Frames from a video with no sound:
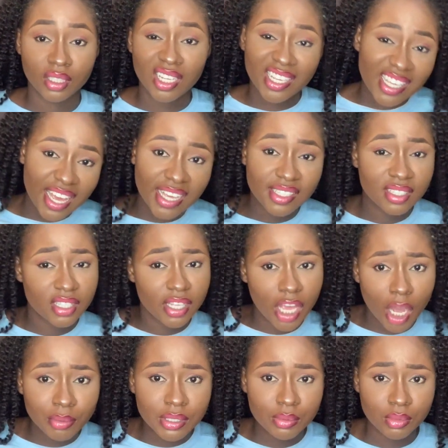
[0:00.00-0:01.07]
Yes, it
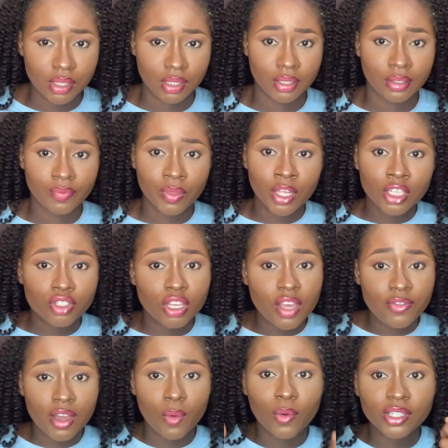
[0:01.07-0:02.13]
helps me. So if
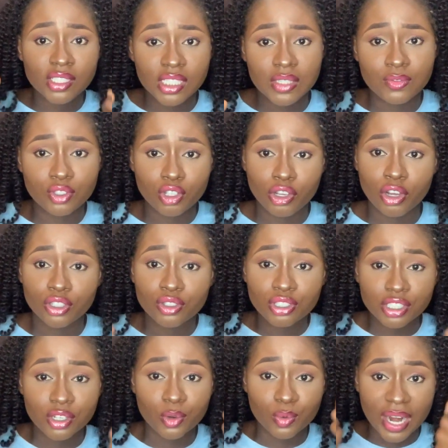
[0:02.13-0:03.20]
you're watching this video, you're doing
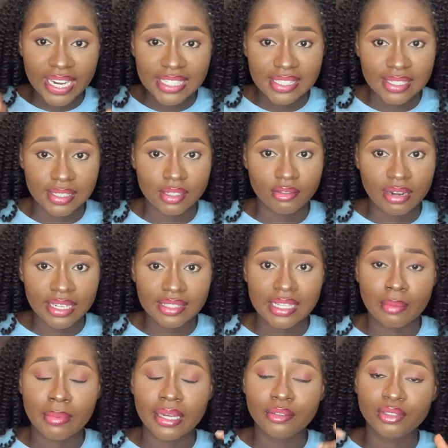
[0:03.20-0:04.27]
the right thing right now
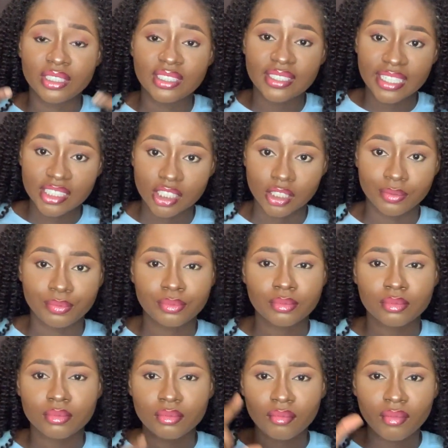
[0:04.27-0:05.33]
by researching.
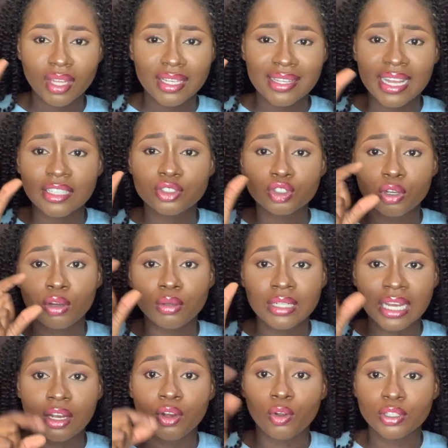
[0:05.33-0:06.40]
There
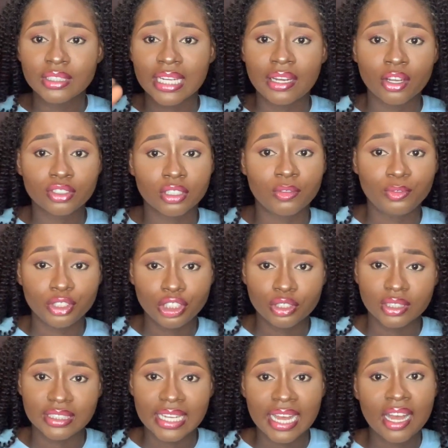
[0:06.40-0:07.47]
are loads and loads of
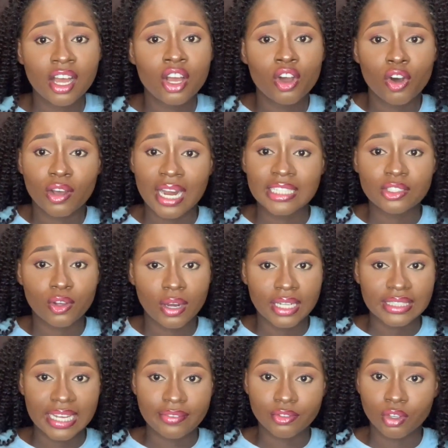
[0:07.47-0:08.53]
videos that other scholars
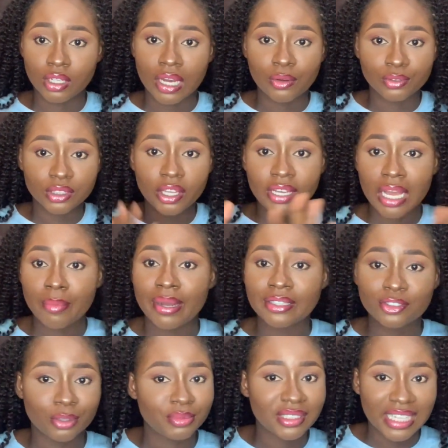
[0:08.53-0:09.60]
have done. I will tell you about
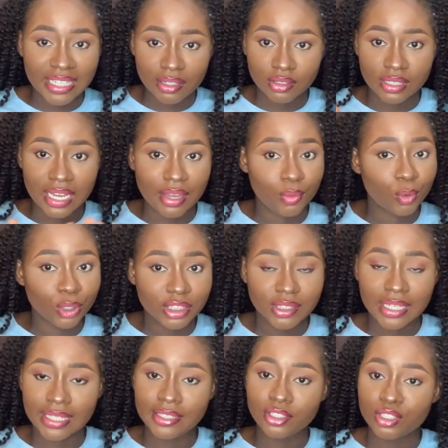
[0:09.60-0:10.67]
some channels I watched.
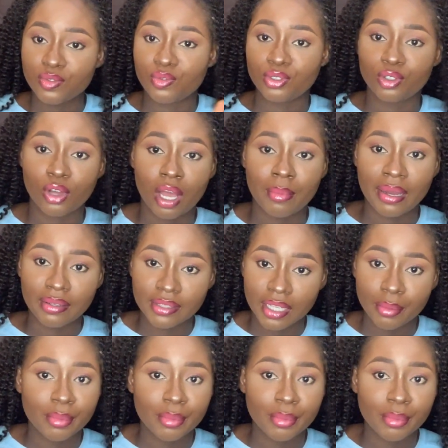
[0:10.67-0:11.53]
I need to go talk about them.